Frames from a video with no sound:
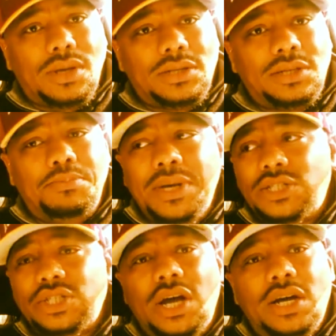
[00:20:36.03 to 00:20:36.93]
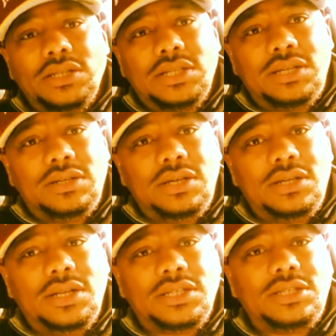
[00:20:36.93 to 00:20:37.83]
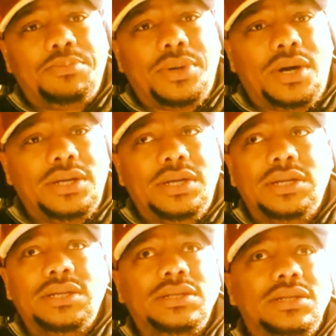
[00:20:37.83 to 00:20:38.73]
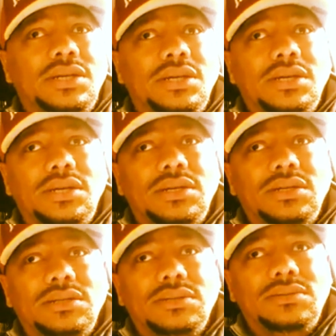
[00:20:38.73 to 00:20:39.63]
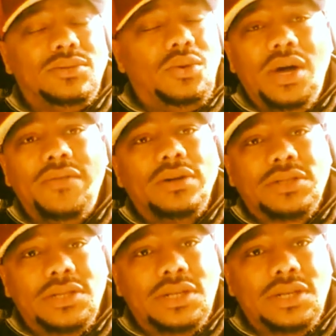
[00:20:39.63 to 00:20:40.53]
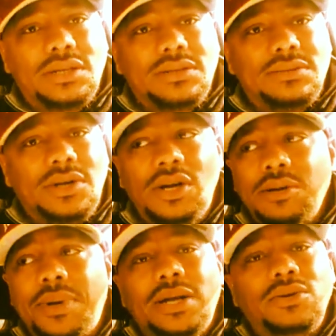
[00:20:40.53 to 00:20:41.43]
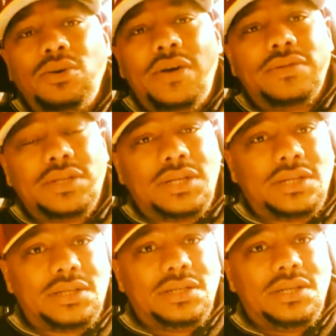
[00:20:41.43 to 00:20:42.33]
I see Big Sean is in the listening party, and whoever else is in there. Erykah Badu, whoever's in there.